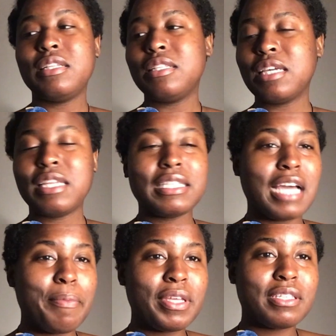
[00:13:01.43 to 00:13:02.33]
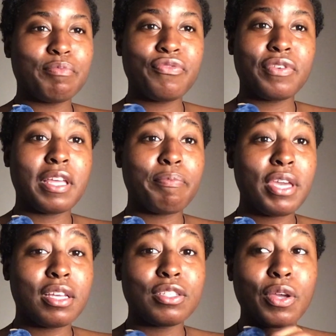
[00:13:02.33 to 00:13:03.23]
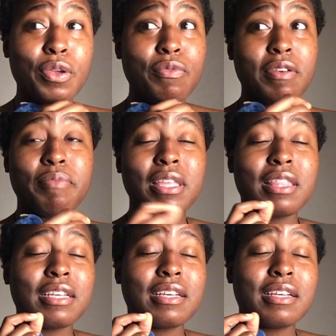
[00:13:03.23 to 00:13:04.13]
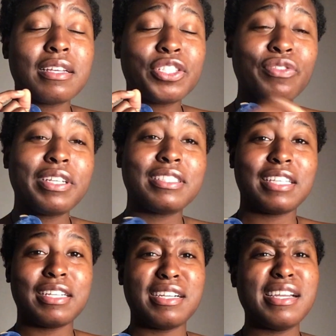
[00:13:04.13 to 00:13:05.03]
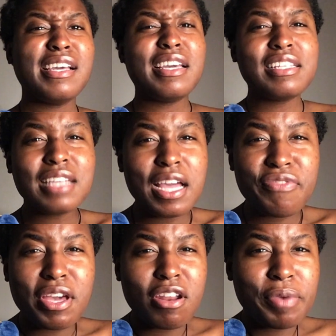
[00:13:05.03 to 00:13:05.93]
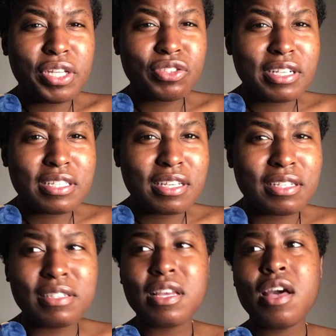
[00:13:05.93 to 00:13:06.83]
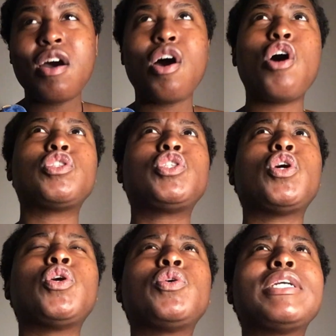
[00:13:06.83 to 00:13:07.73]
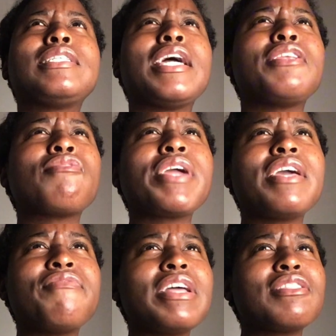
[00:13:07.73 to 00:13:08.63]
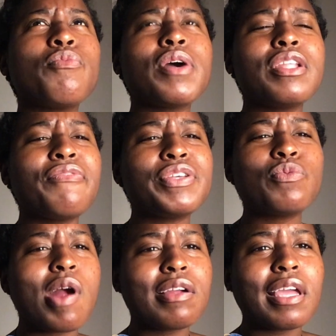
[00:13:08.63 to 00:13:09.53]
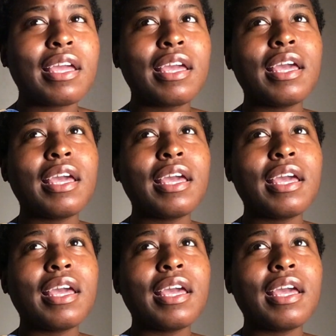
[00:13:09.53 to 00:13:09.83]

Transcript: looking at topics before they peak so you could be the trendsetter. It's time for y'all to be the trendsetters. Also, they say don't reinvent the wheel if it's working.